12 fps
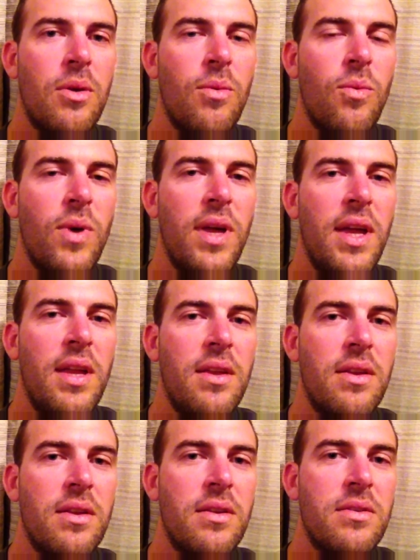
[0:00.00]

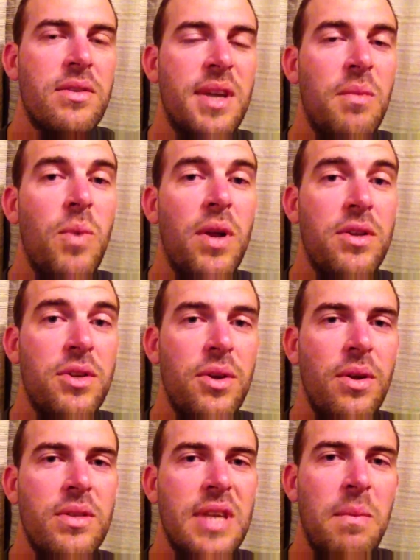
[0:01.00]
when someone
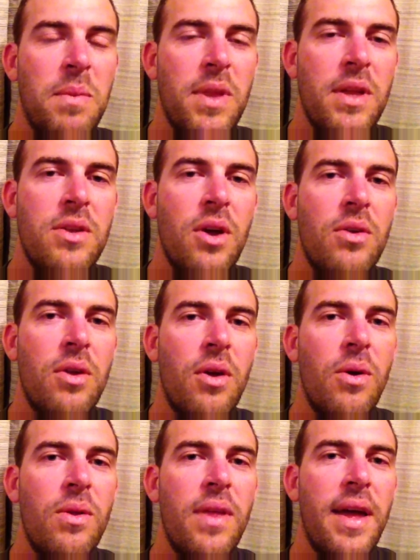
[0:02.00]
turns up and they don't know
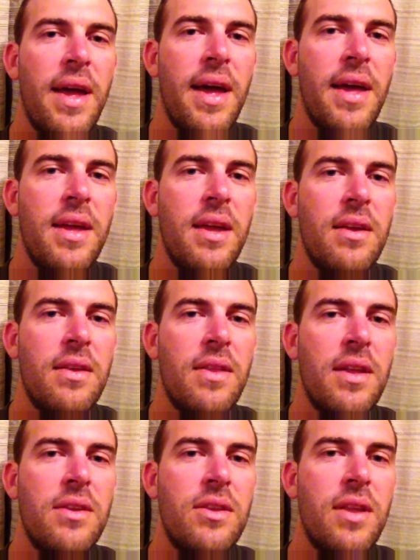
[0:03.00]
who they are yet, and
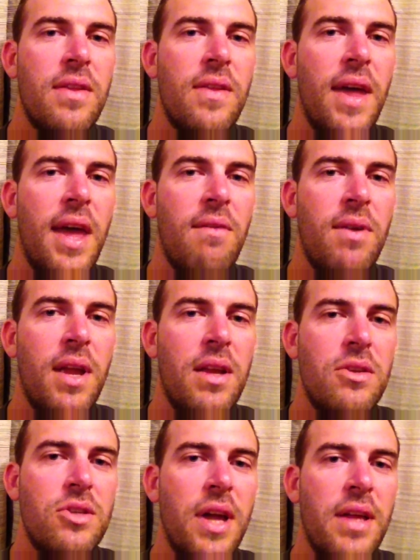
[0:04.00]
they haven't had a
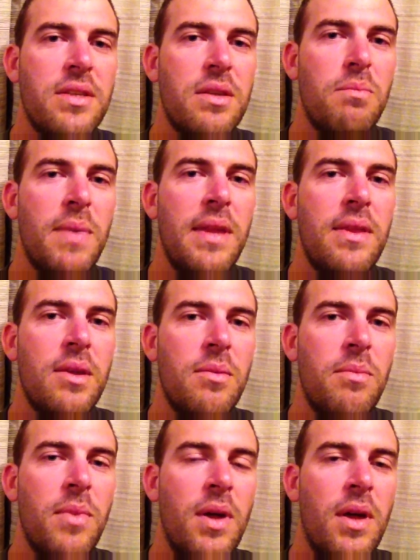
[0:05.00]
chance to meet
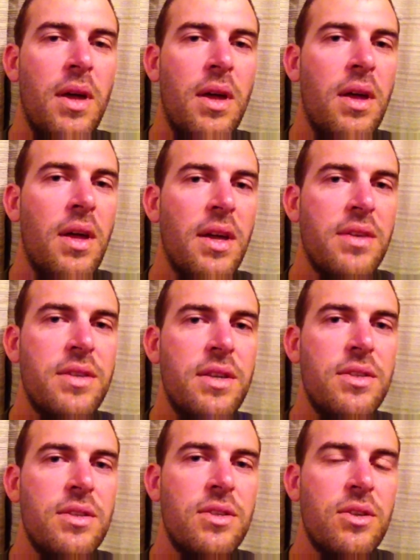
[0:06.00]
them,
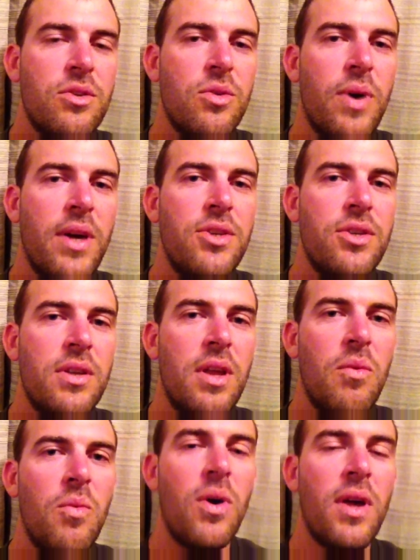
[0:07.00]
assess the situation
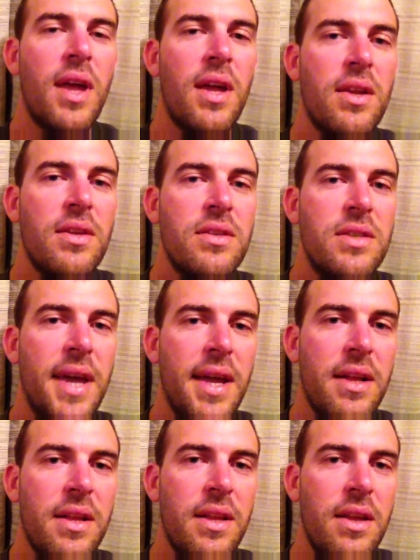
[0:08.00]
and work out
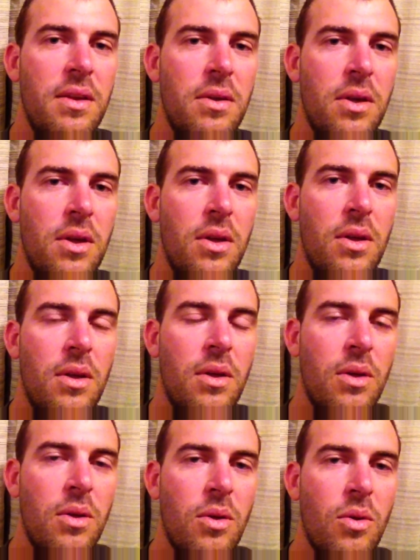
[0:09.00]
exactly
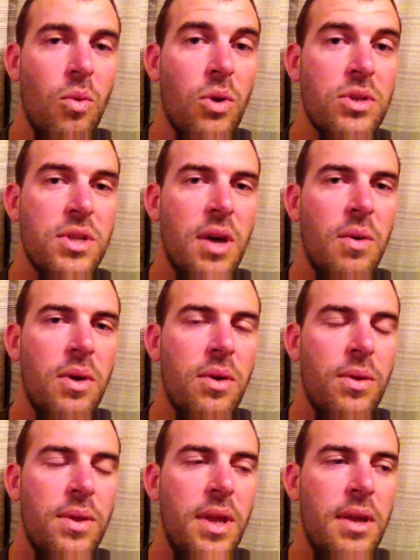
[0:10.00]
what's going
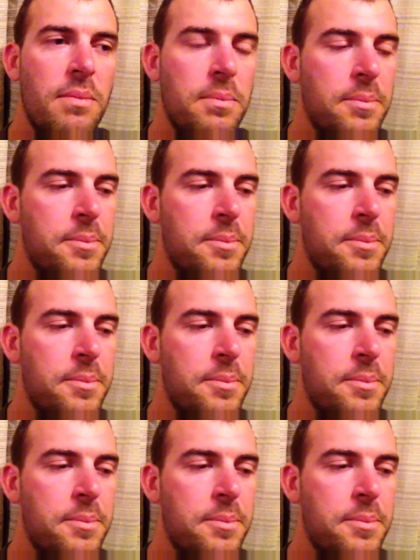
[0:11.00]
on there,